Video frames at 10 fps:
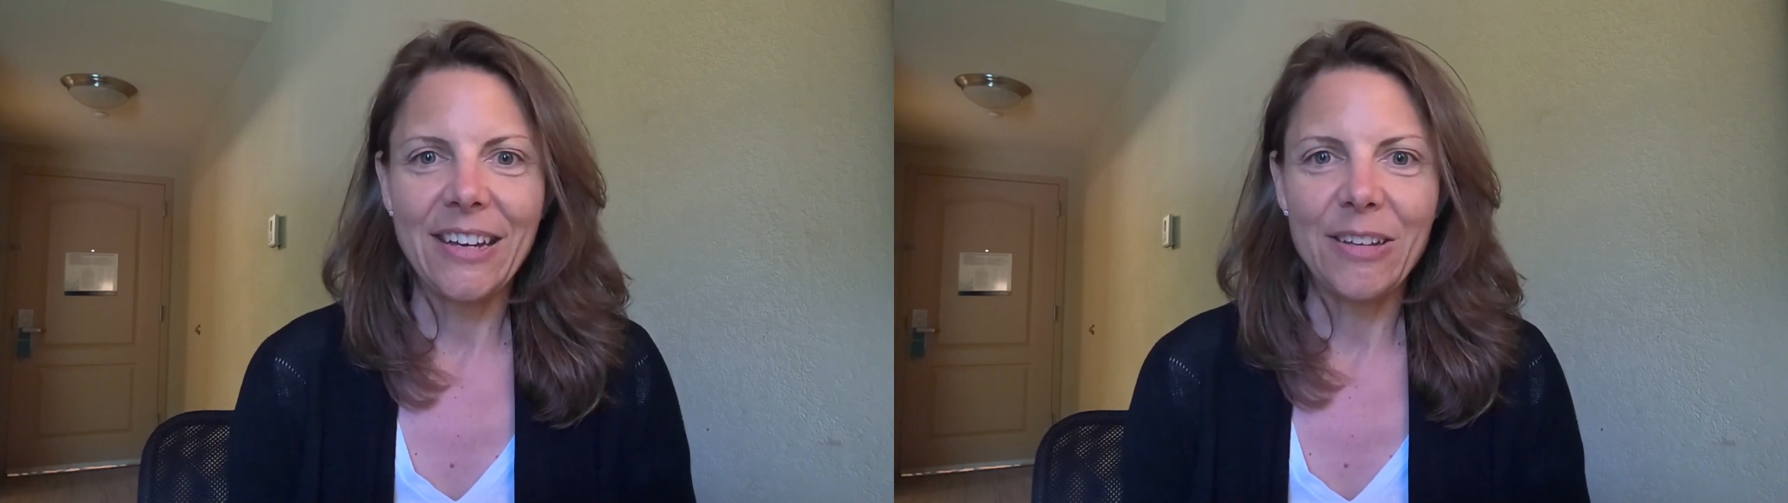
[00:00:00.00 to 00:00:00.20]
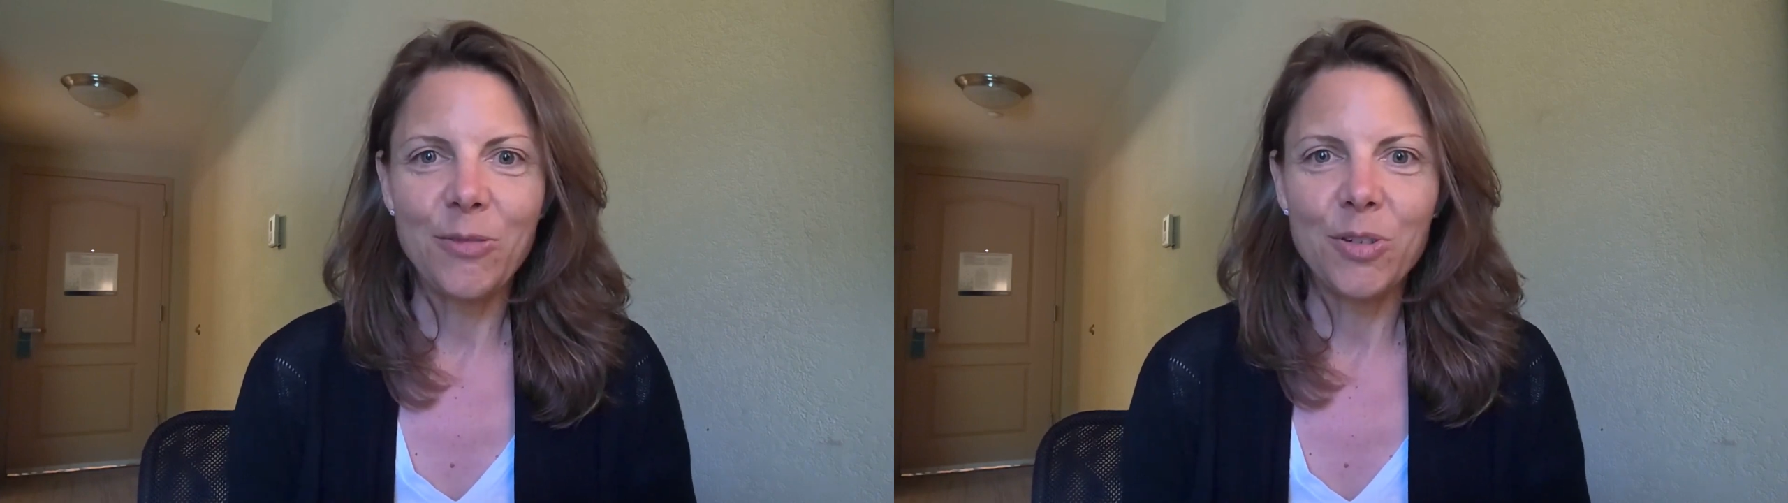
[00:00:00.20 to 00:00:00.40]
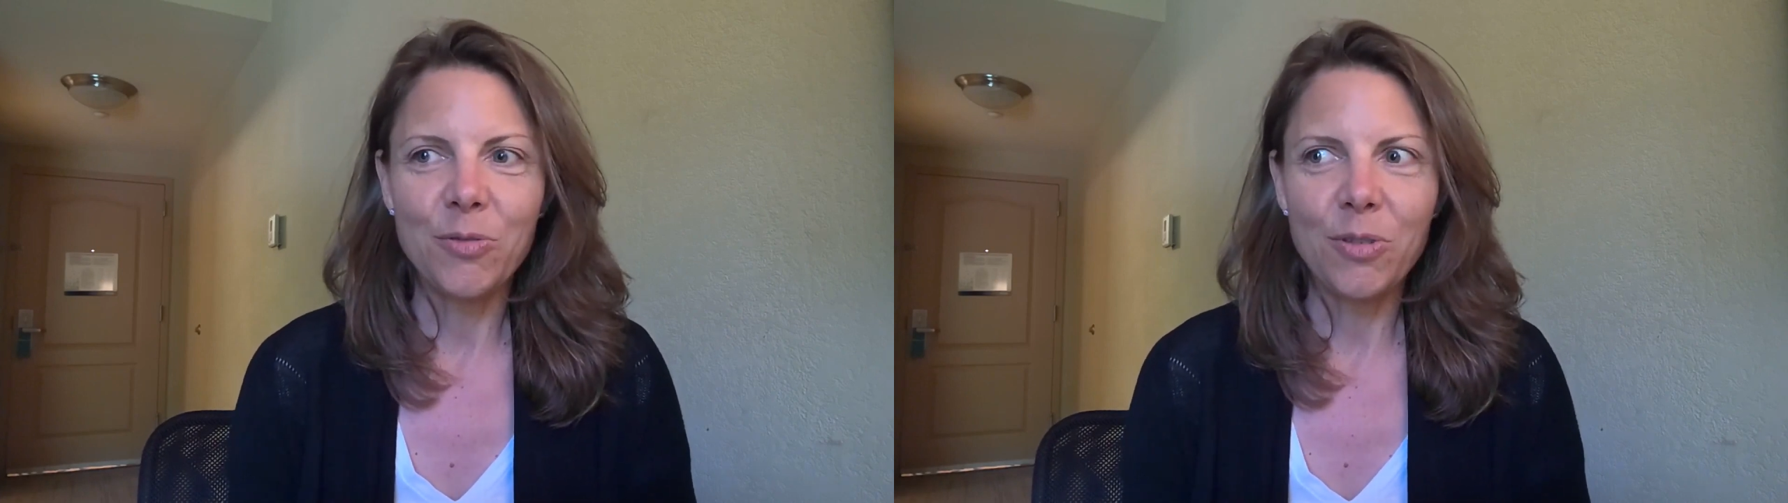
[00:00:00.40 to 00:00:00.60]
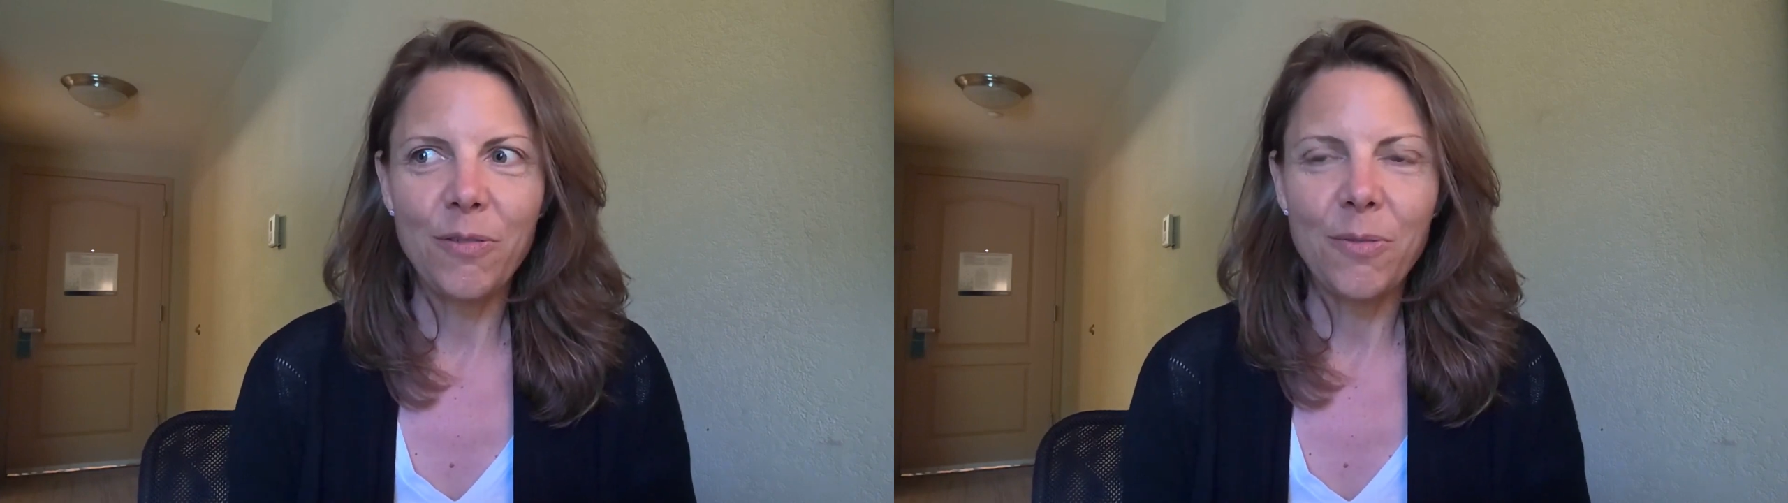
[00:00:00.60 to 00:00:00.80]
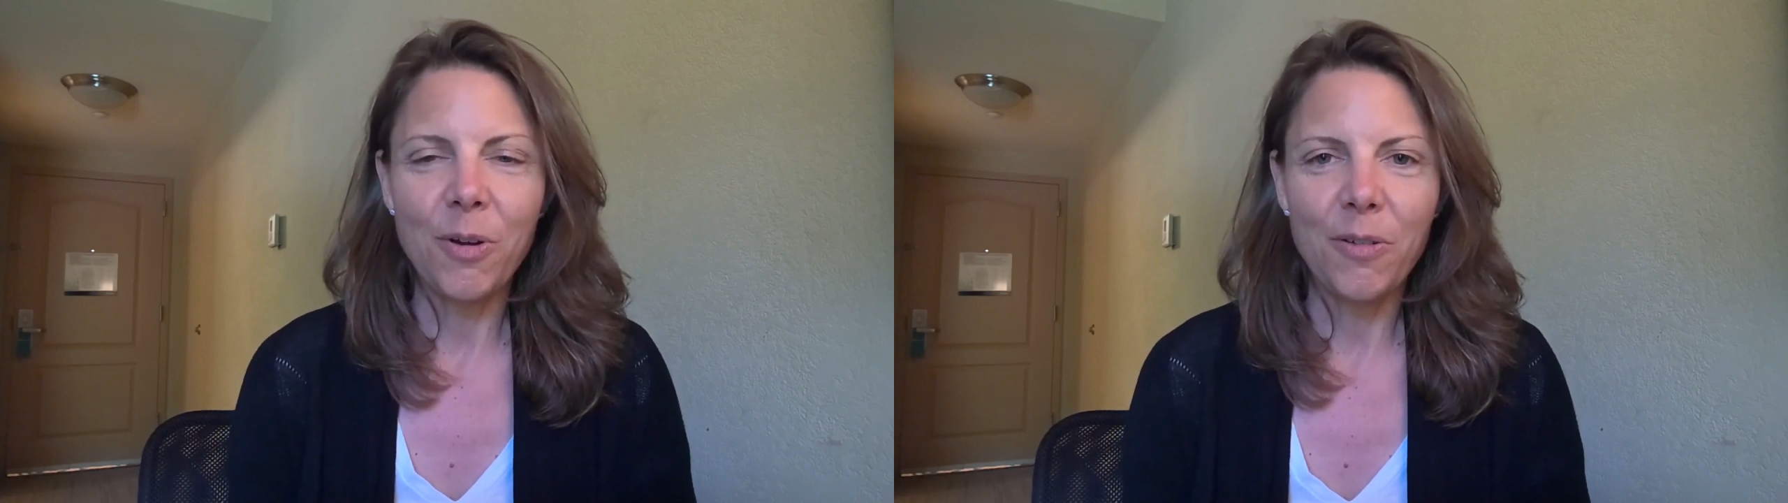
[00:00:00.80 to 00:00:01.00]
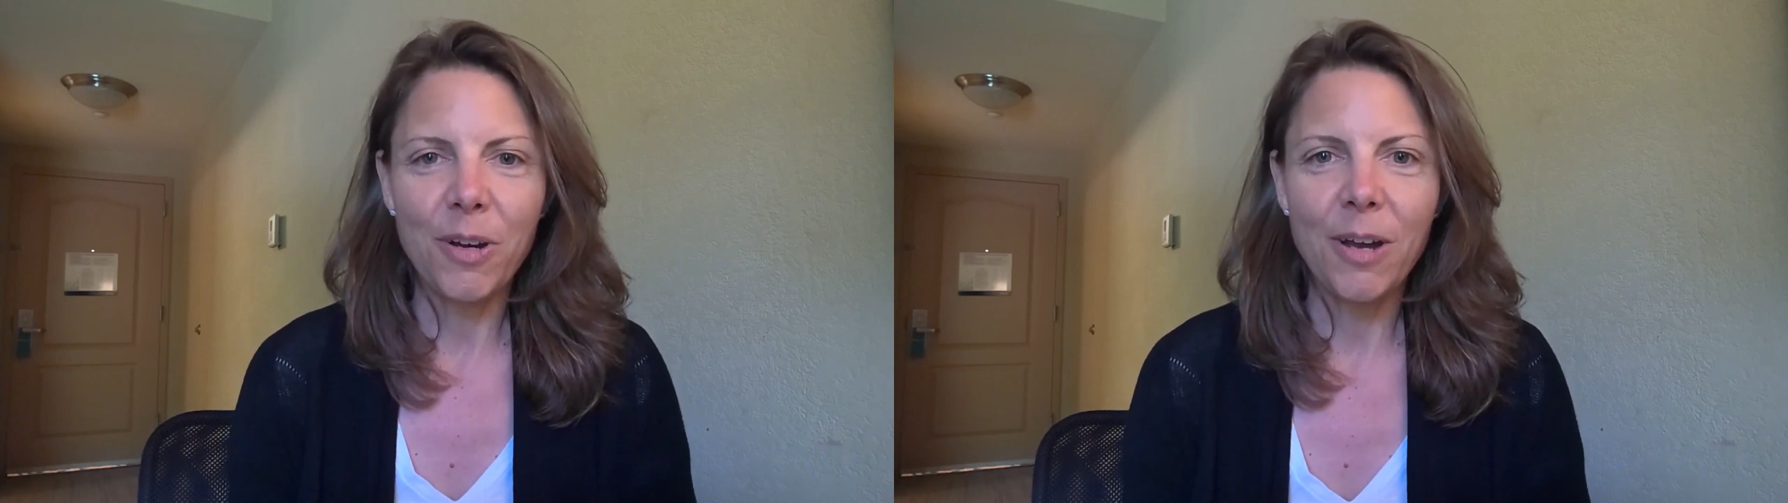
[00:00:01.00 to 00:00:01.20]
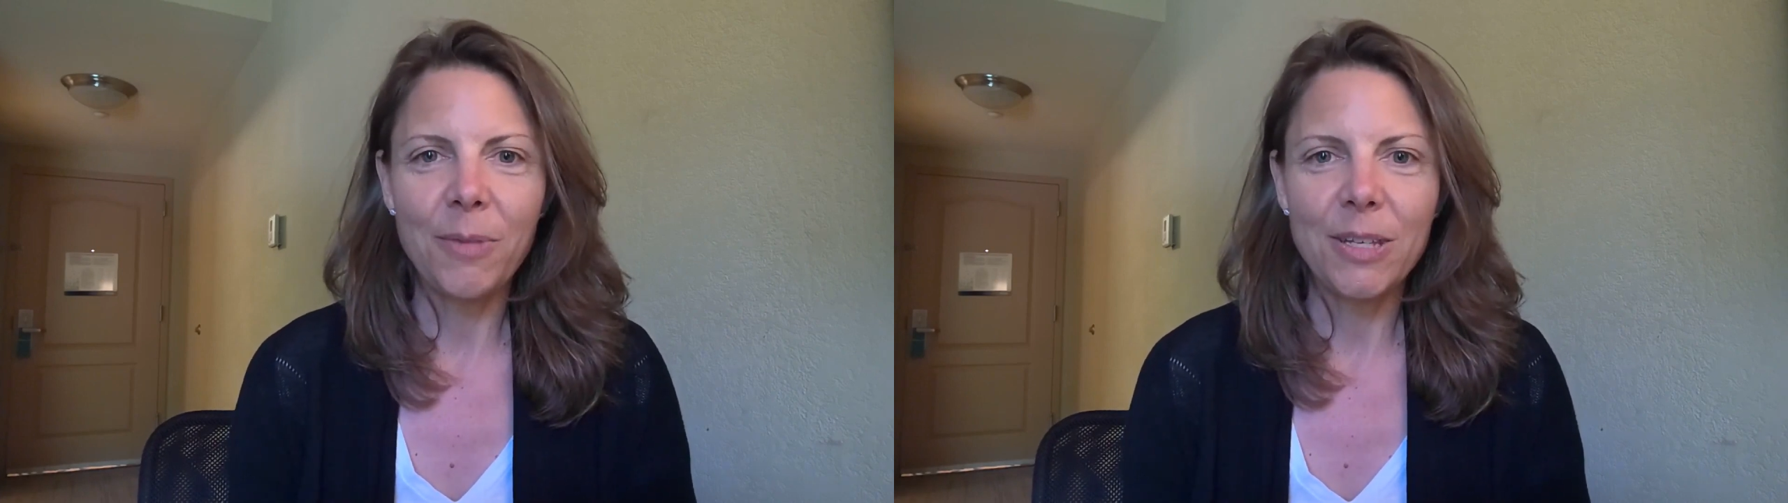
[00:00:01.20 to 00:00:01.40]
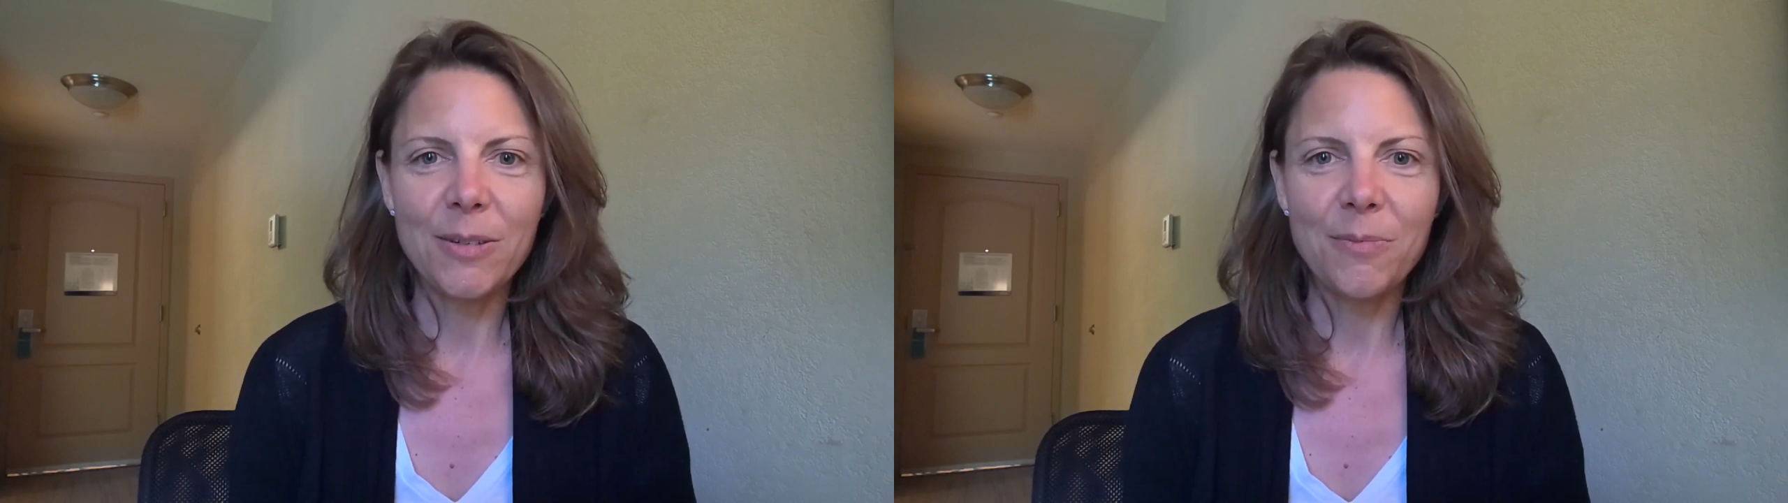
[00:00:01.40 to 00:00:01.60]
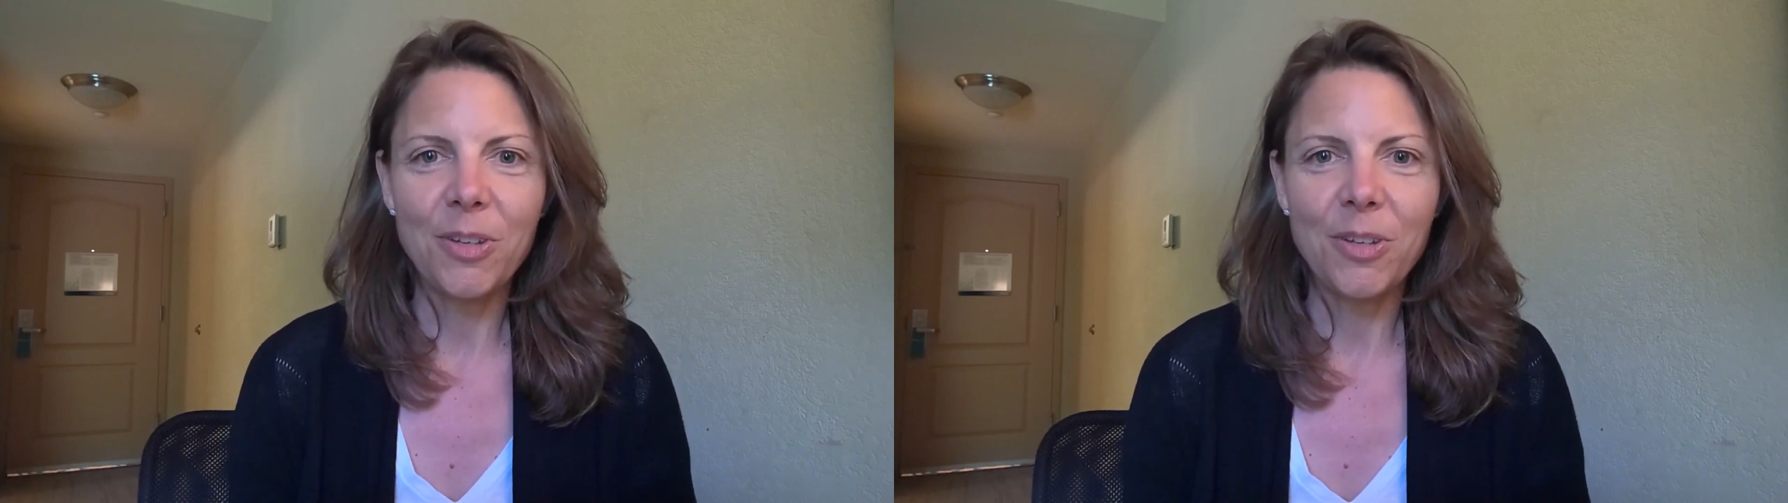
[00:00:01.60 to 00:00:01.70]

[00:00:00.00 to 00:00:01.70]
It was really from overcoming some